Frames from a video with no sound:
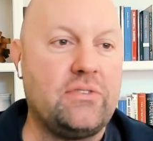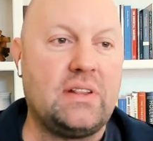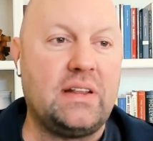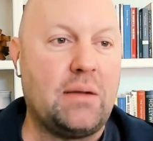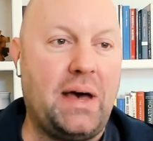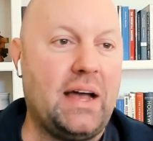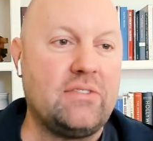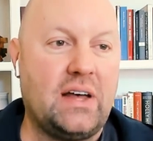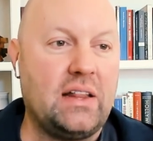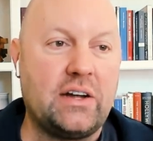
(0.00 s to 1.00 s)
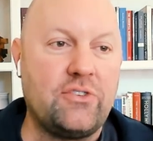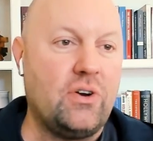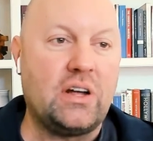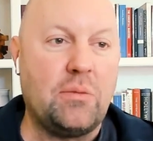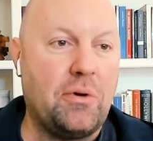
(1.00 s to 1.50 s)
and like buying and selling and
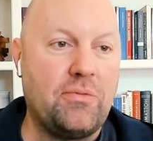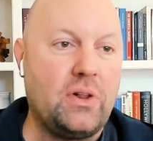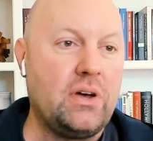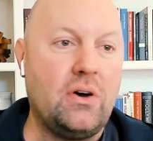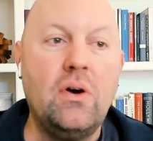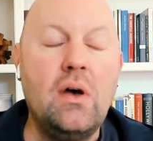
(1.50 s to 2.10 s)
churning a portfolio,